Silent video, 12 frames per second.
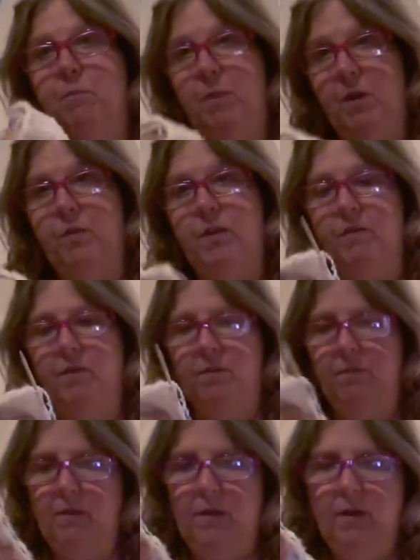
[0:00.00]
both of
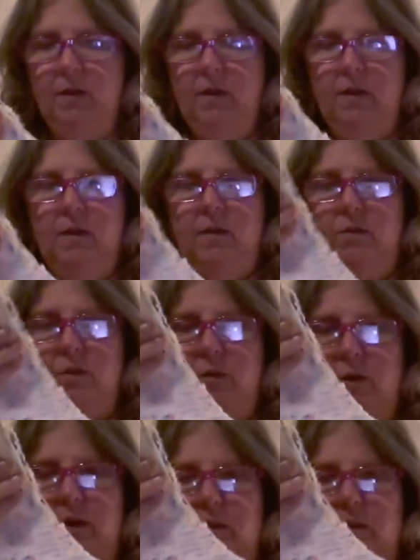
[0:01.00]
them, so